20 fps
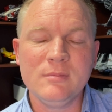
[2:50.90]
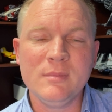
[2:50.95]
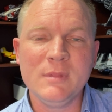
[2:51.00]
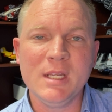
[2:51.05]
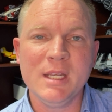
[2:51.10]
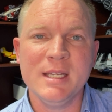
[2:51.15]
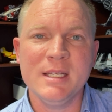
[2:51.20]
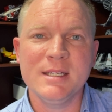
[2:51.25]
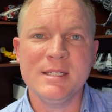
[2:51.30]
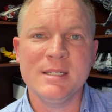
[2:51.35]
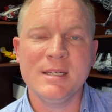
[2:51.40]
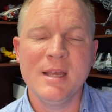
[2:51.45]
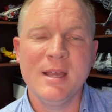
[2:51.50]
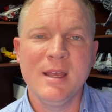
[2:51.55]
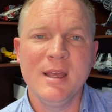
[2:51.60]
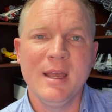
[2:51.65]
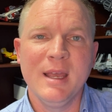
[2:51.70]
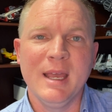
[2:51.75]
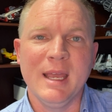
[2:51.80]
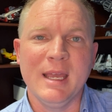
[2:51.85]
is
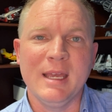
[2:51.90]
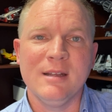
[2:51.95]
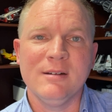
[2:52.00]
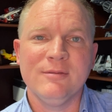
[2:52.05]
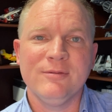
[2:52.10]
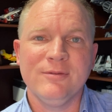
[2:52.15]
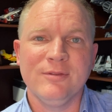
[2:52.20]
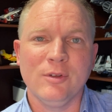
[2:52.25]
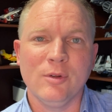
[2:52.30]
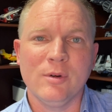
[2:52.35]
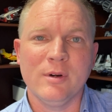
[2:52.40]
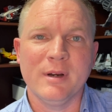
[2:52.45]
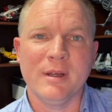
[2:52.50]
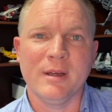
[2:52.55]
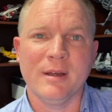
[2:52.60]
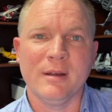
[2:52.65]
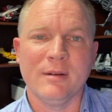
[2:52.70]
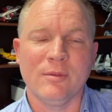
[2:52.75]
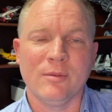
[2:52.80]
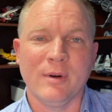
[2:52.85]
in
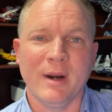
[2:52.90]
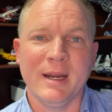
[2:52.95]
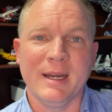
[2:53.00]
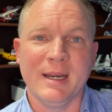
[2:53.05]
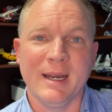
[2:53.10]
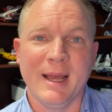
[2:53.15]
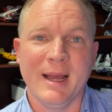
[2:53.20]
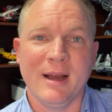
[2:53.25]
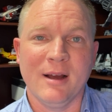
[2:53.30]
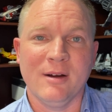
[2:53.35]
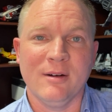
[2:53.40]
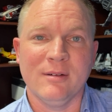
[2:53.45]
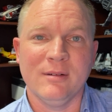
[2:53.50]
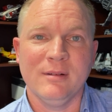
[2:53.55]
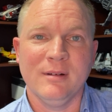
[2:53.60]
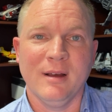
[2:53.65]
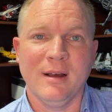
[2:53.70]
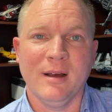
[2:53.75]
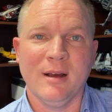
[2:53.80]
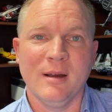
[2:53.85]
Florida right now,
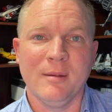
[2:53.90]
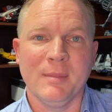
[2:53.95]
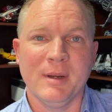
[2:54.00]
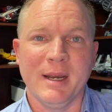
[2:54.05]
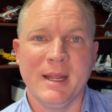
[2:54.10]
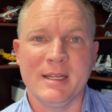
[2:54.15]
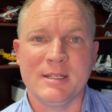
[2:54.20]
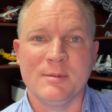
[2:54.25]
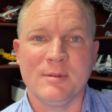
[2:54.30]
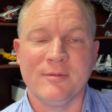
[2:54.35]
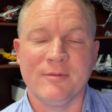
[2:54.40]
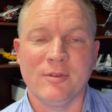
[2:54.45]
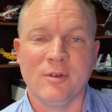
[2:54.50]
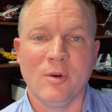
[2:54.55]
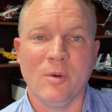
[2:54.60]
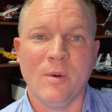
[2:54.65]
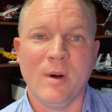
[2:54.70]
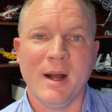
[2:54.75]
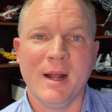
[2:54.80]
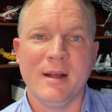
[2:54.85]
and has been for a
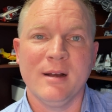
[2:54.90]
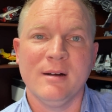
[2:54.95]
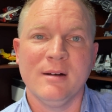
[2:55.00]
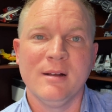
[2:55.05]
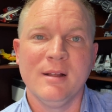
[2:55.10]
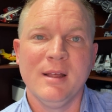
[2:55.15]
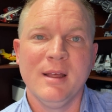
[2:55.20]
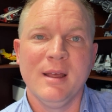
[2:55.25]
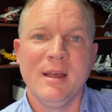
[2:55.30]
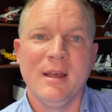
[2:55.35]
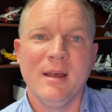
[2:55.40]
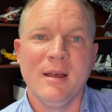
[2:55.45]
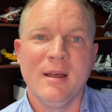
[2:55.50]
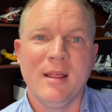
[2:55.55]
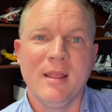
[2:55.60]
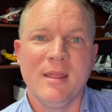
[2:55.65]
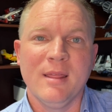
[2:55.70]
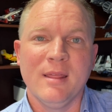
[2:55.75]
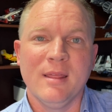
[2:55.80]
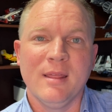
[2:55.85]
while,
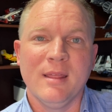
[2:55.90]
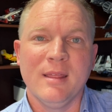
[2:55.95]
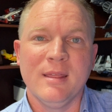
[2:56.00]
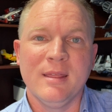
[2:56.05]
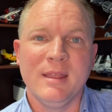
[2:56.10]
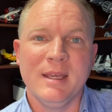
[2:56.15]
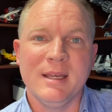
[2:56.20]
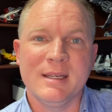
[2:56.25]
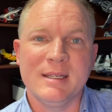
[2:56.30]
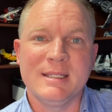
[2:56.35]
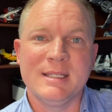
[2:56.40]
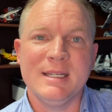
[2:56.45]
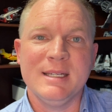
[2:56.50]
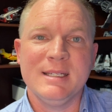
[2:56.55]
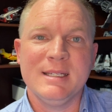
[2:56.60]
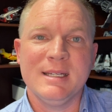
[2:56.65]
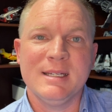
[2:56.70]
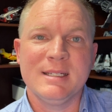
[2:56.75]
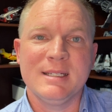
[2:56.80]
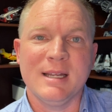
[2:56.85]
the
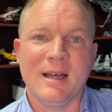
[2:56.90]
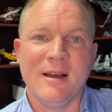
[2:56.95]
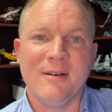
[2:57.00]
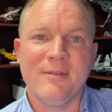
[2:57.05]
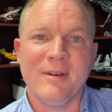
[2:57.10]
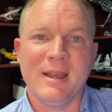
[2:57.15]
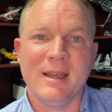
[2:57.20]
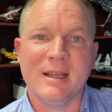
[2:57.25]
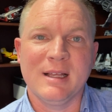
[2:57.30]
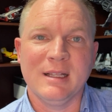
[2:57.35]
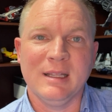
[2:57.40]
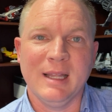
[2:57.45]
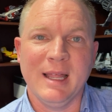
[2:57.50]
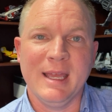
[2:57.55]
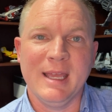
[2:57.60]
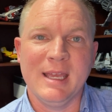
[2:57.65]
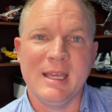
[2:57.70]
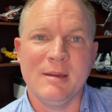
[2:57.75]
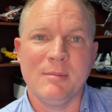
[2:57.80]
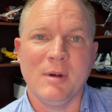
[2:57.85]
existence of a
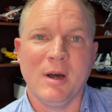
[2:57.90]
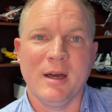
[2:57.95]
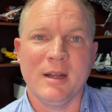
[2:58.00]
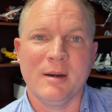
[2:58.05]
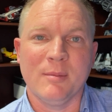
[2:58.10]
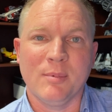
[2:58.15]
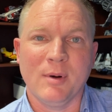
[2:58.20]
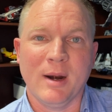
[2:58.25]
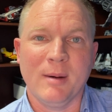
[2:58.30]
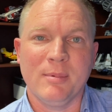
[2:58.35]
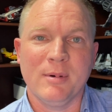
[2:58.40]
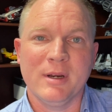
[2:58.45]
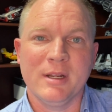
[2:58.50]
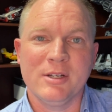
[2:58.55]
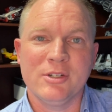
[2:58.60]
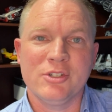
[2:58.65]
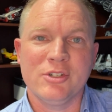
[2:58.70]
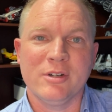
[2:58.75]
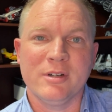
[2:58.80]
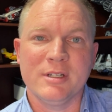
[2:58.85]
claim on a property
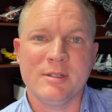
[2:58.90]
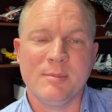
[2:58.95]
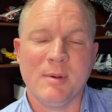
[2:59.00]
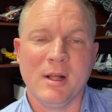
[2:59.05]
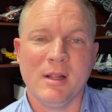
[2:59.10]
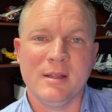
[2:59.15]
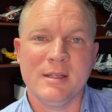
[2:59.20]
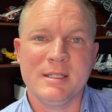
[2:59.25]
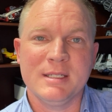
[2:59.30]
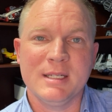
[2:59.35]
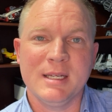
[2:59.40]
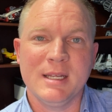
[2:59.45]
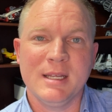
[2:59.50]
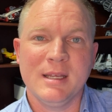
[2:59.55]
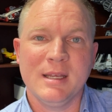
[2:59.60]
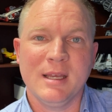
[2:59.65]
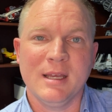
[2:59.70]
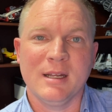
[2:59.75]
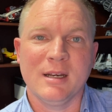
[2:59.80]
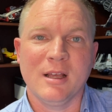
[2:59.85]
insurance
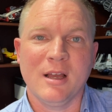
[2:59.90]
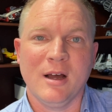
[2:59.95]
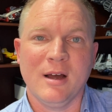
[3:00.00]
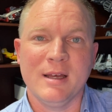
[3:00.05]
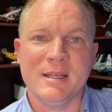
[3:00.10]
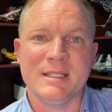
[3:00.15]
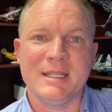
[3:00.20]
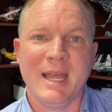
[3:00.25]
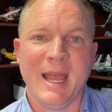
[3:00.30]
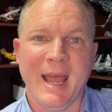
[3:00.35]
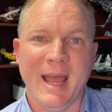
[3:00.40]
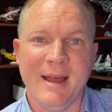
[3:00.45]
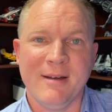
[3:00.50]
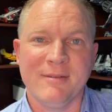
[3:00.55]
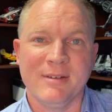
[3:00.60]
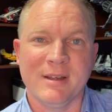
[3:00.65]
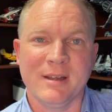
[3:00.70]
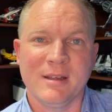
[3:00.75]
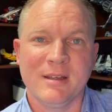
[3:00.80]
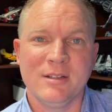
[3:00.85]
policy can cause
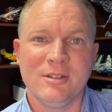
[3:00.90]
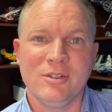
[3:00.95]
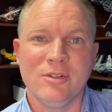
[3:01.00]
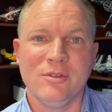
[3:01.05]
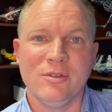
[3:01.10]
havoc to